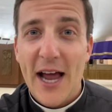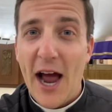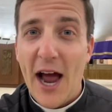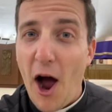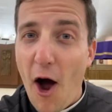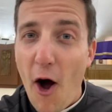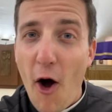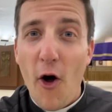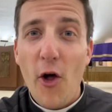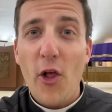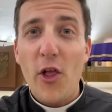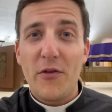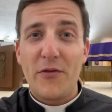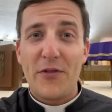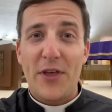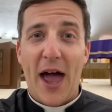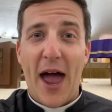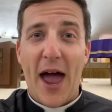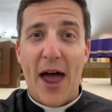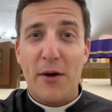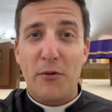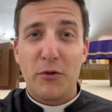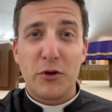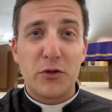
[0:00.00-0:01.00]
All of
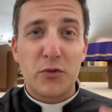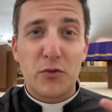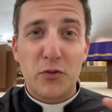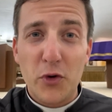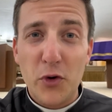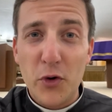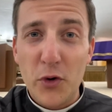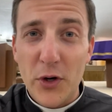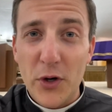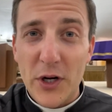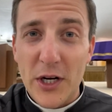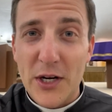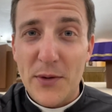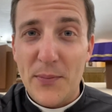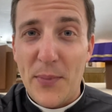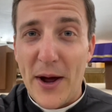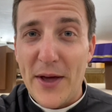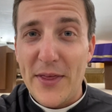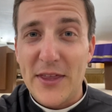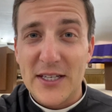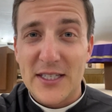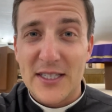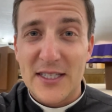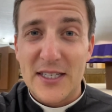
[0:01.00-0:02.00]
that was ruined by
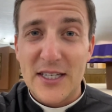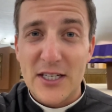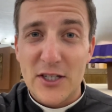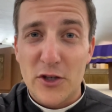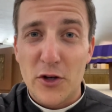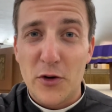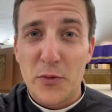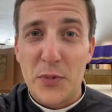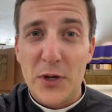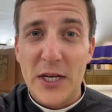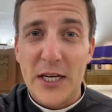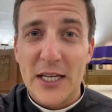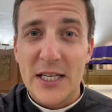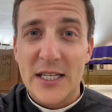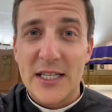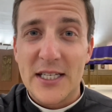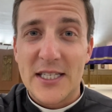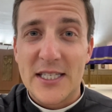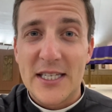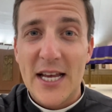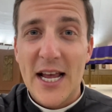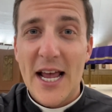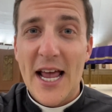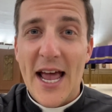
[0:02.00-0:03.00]
this
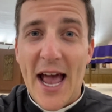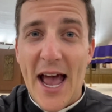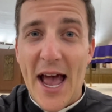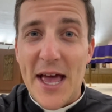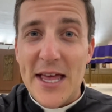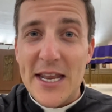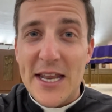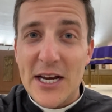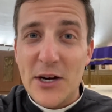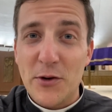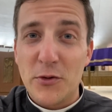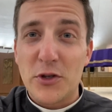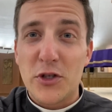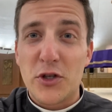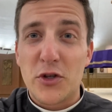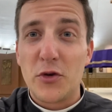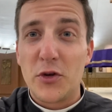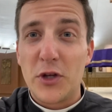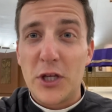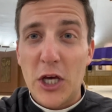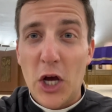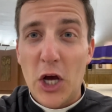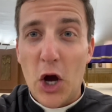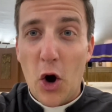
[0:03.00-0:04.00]
disobedience, and it was through
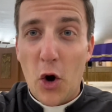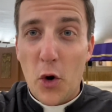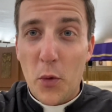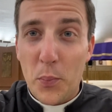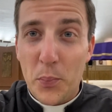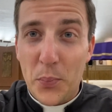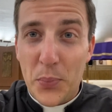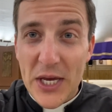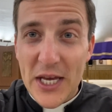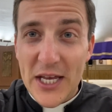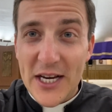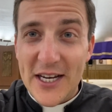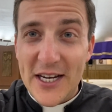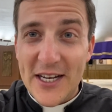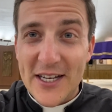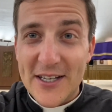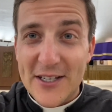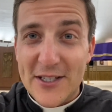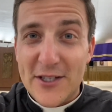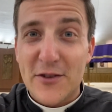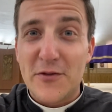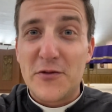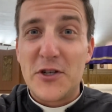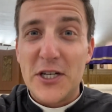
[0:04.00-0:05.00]
the
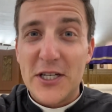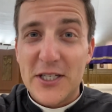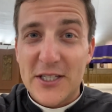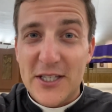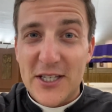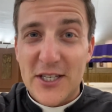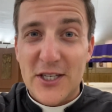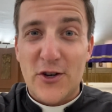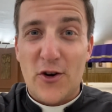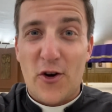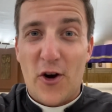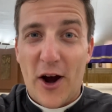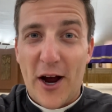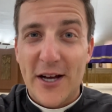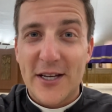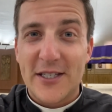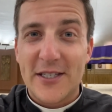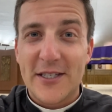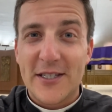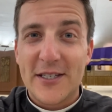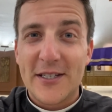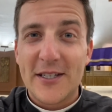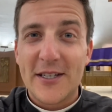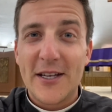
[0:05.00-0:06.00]
obedience of Jesus
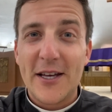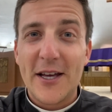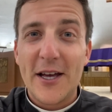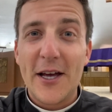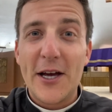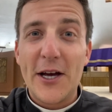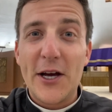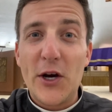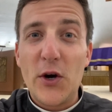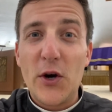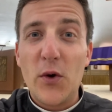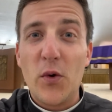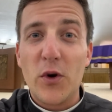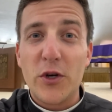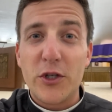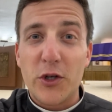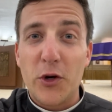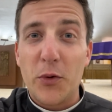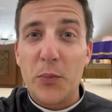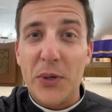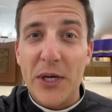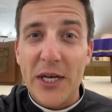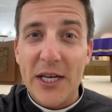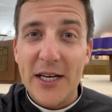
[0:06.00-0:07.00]
Christ, who was
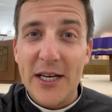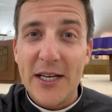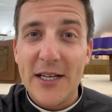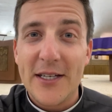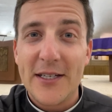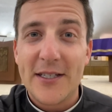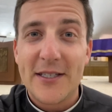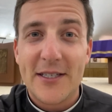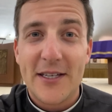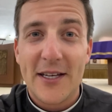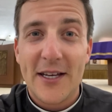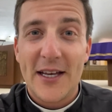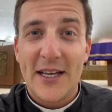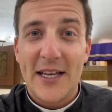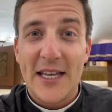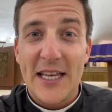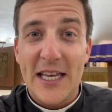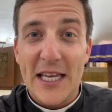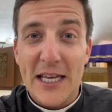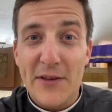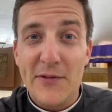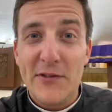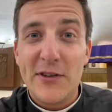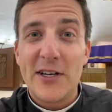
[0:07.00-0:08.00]
obedient
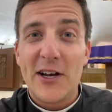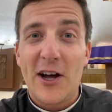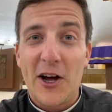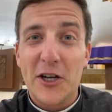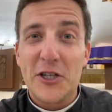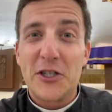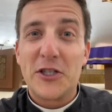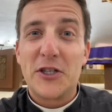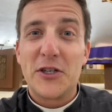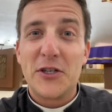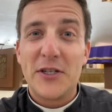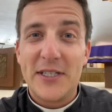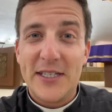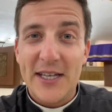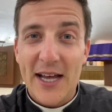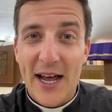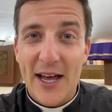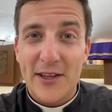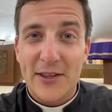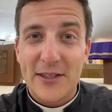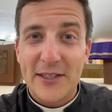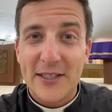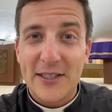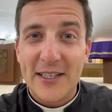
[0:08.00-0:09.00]
even unto
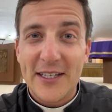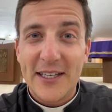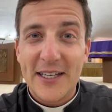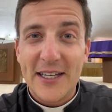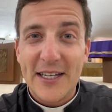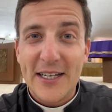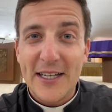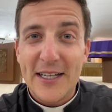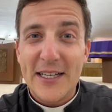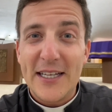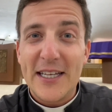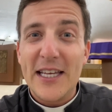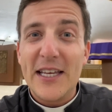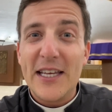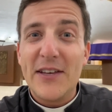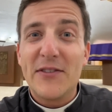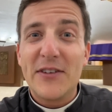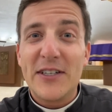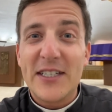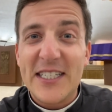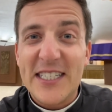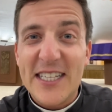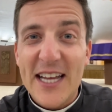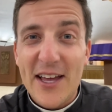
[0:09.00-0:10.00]
death,
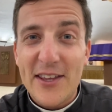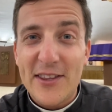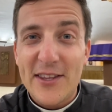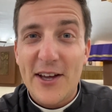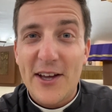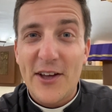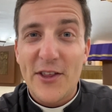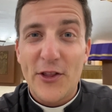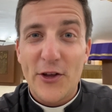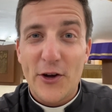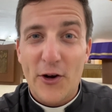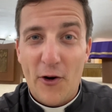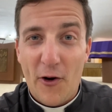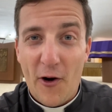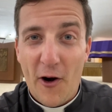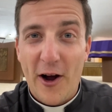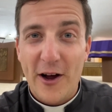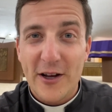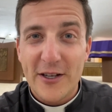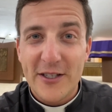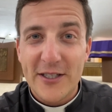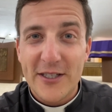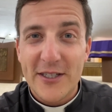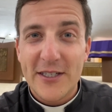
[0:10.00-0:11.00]
even death on the
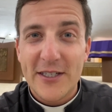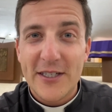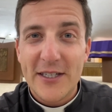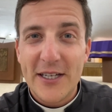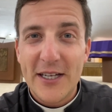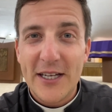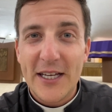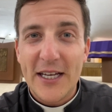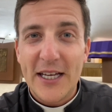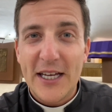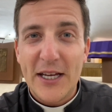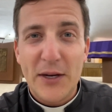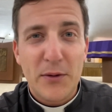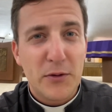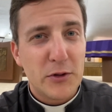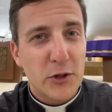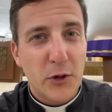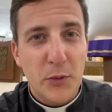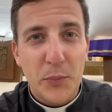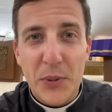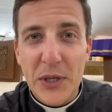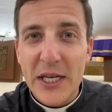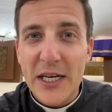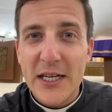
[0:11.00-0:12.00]
cross. He was
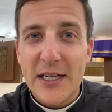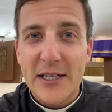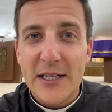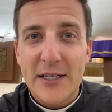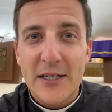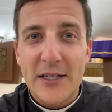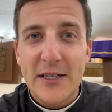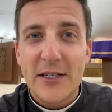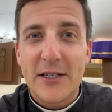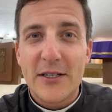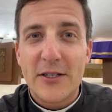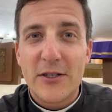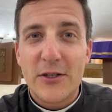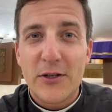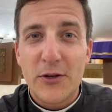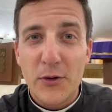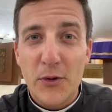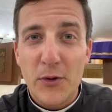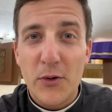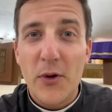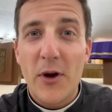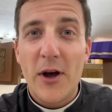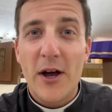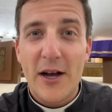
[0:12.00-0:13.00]
obedient
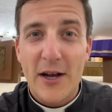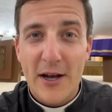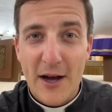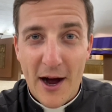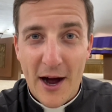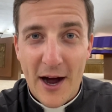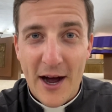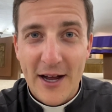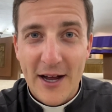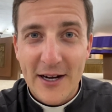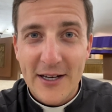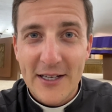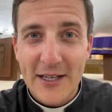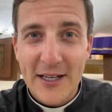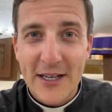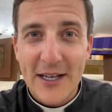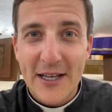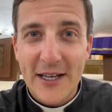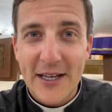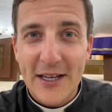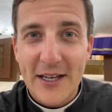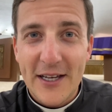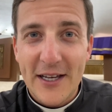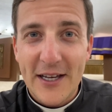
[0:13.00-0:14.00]
to God,
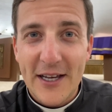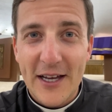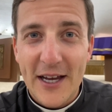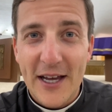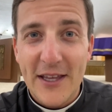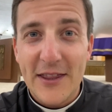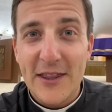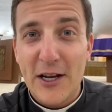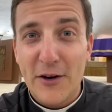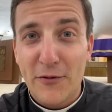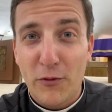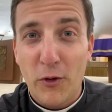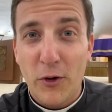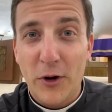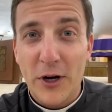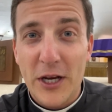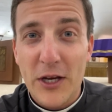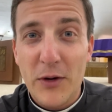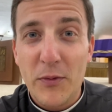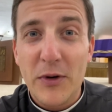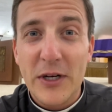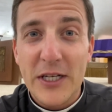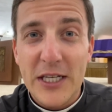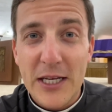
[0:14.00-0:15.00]
and therefore he
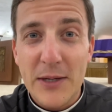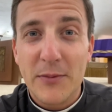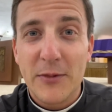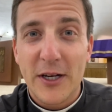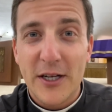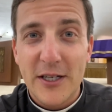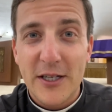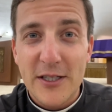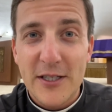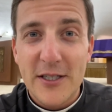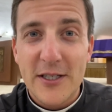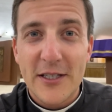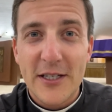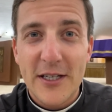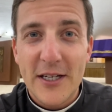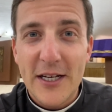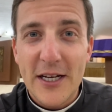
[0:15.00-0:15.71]
redeemed us